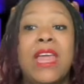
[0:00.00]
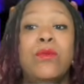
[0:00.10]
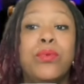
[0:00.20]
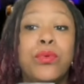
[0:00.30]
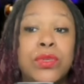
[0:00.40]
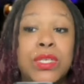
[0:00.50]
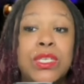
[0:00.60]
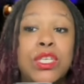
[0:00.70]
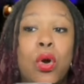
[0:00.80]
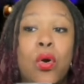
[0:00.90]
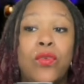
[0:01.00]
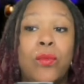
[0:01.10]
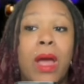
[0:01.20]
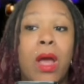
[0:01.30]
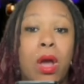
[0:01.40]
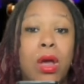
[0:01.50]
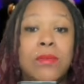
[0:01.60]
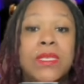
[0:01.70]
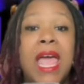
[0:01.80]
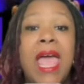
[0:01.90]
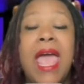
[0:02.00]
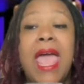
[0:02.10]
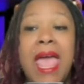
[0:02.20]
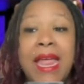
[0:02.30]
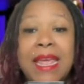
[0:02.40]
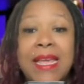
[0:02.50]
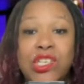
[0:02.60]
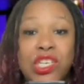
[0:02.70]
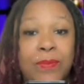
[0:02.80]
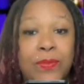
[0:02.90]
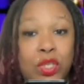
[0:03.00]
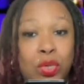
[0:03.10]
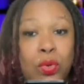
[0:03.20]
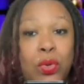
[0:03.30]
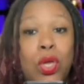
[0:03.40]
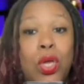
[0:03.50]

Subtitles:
had bruises over my arms and a chipped tooth.